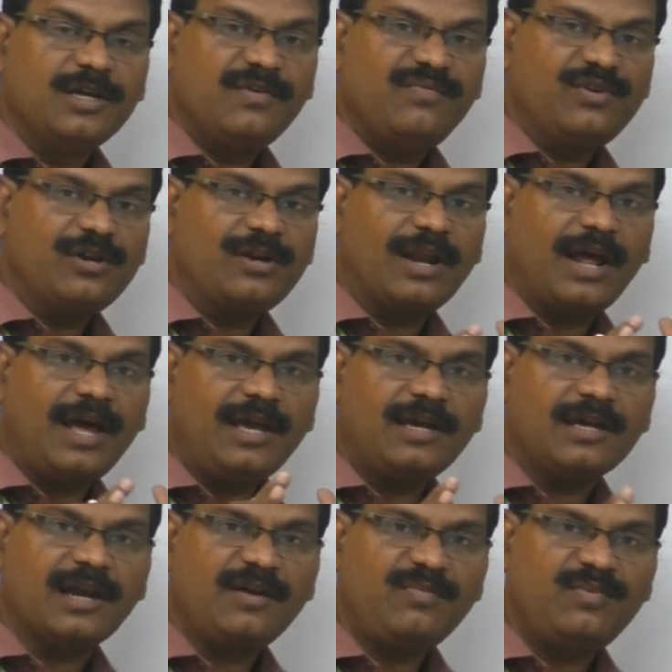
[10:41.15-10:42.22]
If you draw a
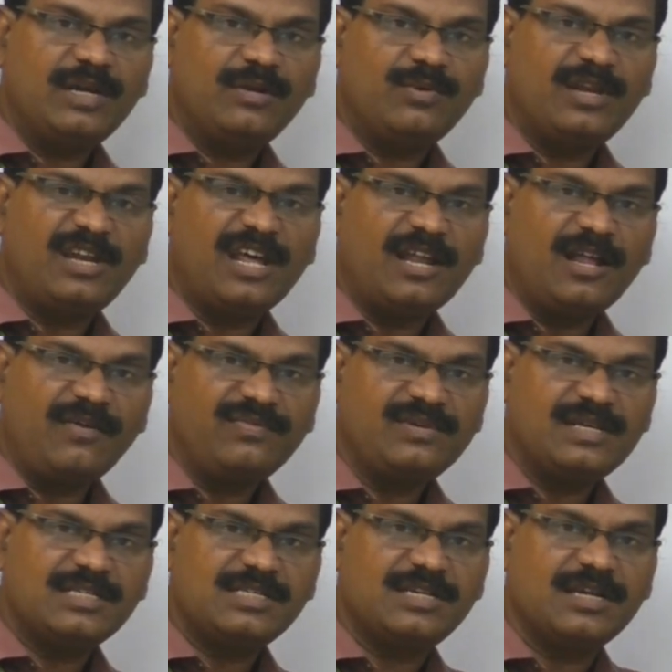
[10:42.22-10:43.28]
graph between N of
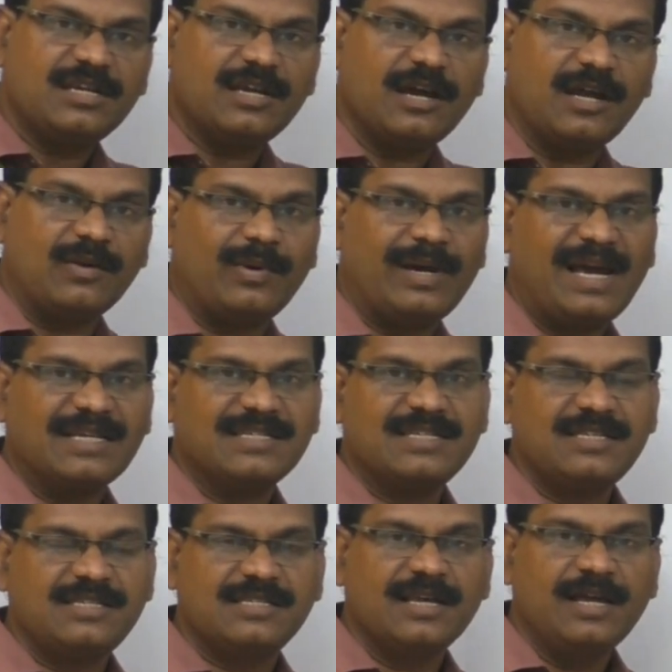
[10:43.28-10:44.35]
E is taking on
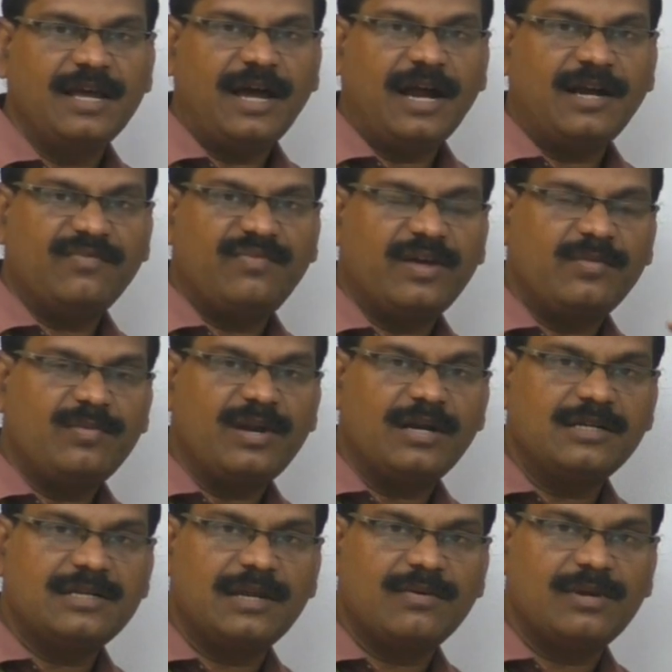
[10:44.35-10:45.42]
y-axis and Fermi
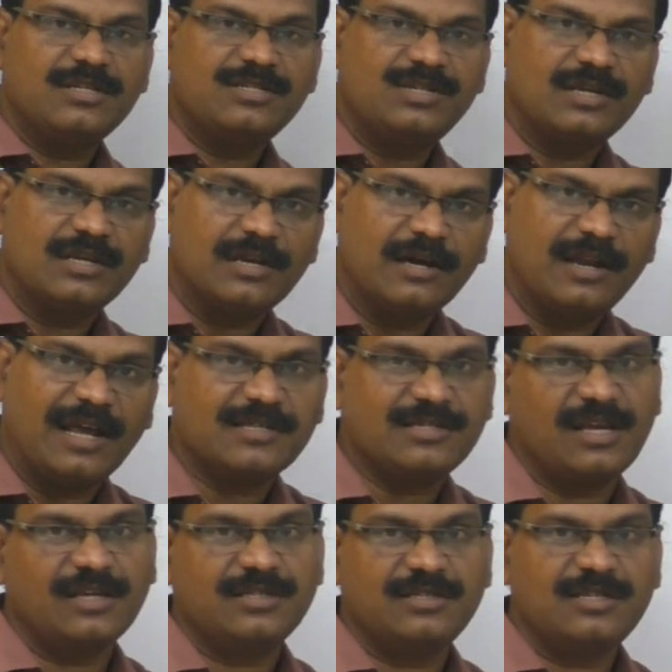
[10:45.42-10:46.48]
energy level is taking on
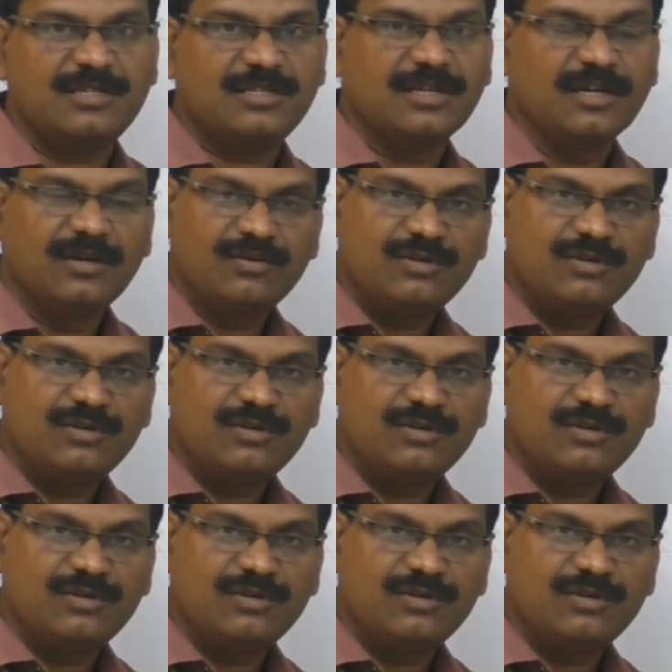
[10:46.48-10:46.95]
x-axis,